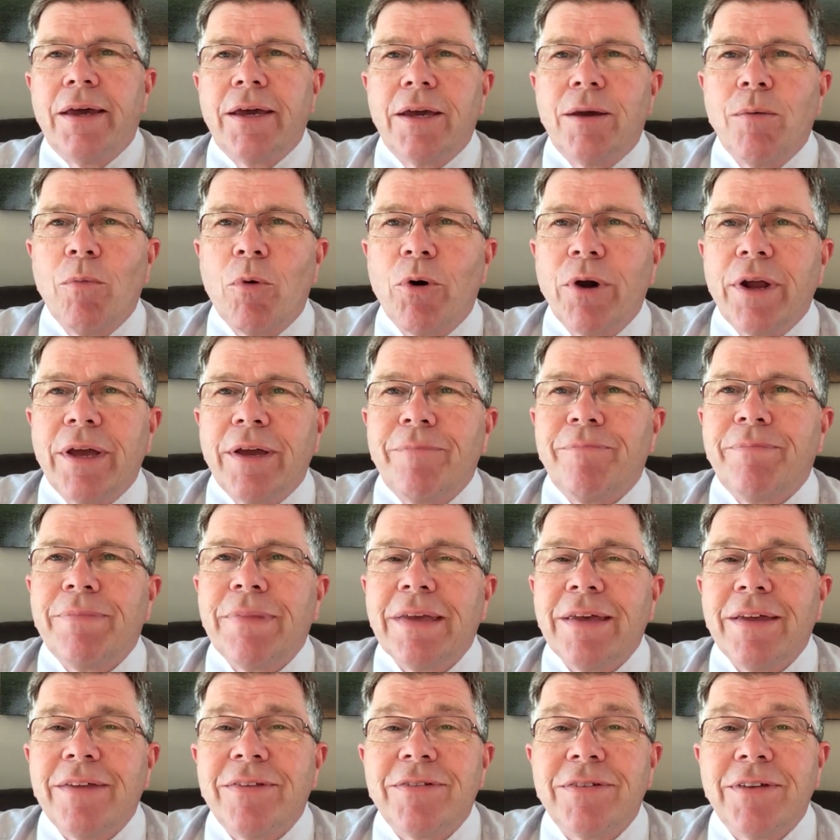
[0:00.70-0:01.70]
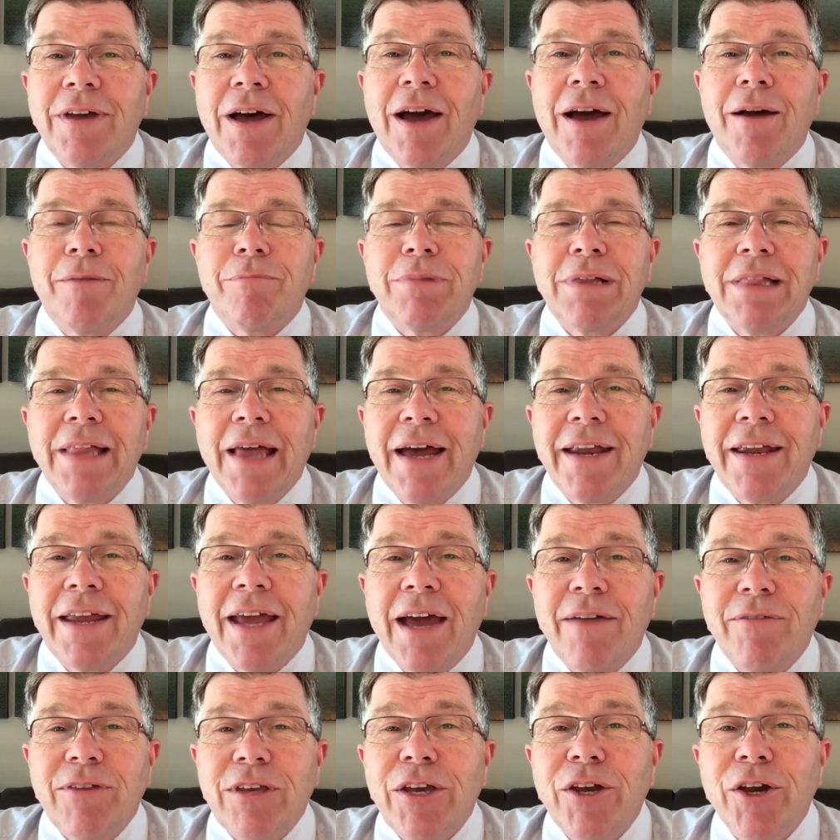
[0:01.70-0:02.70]
Good morning. It's glad to
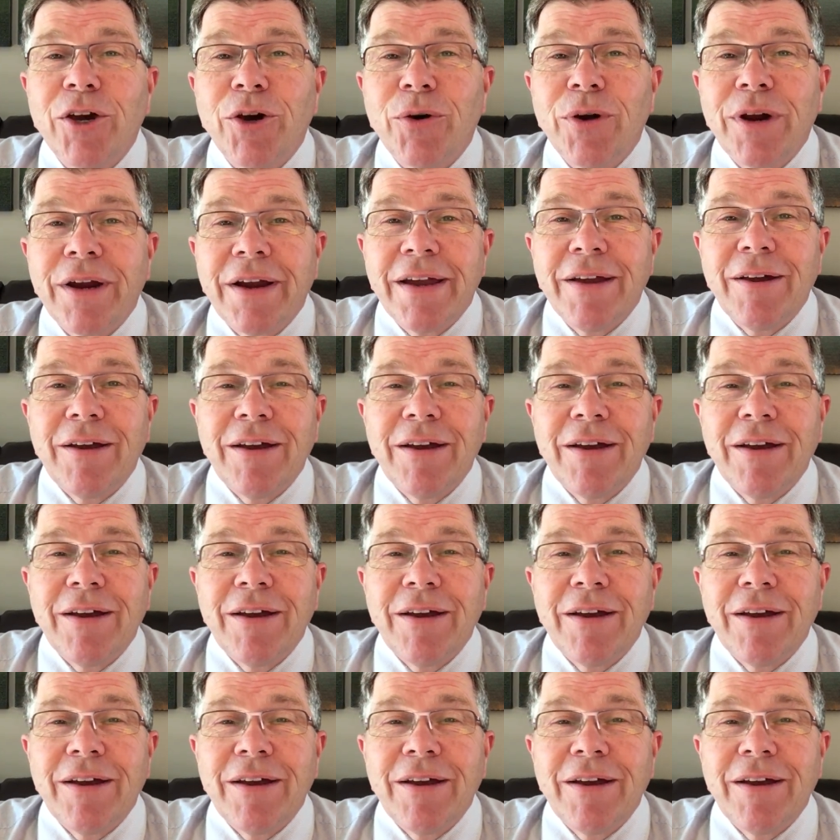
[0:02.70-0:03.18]
have you here